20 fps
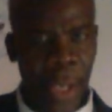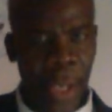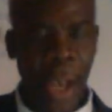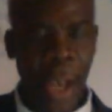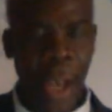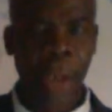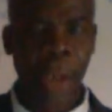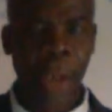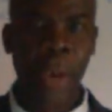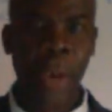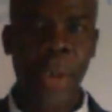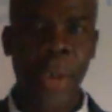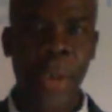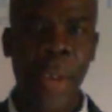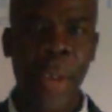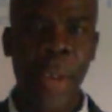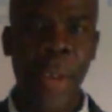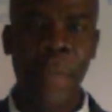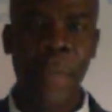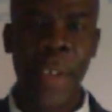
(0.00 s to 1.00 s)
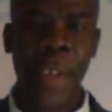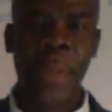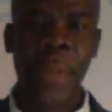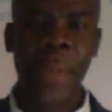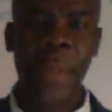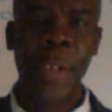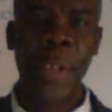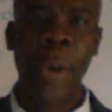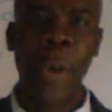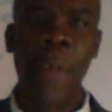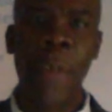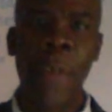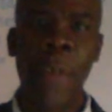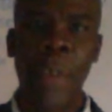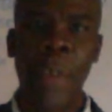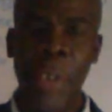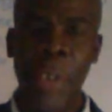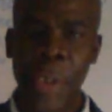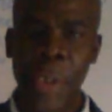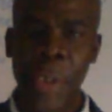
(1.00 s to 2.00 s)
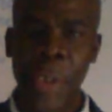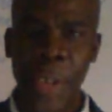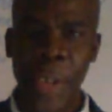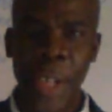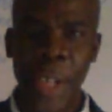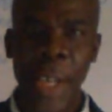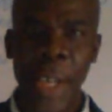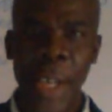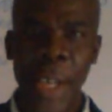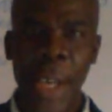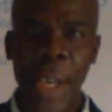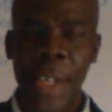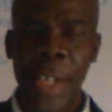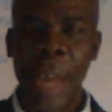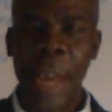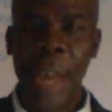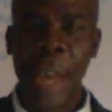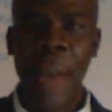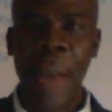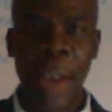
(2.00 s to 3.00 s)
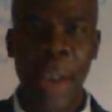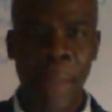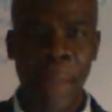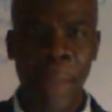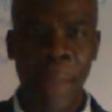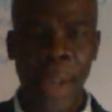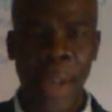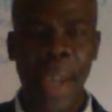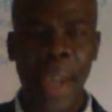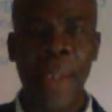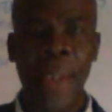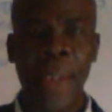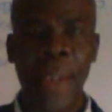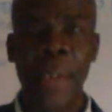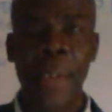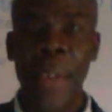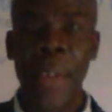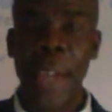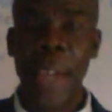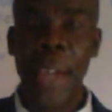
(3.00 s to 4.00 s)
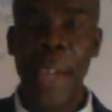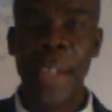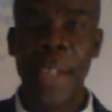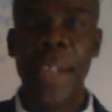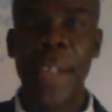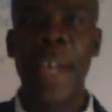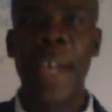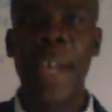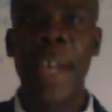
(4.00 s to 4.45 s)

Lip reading: and also investment of the resources, time and money into things that can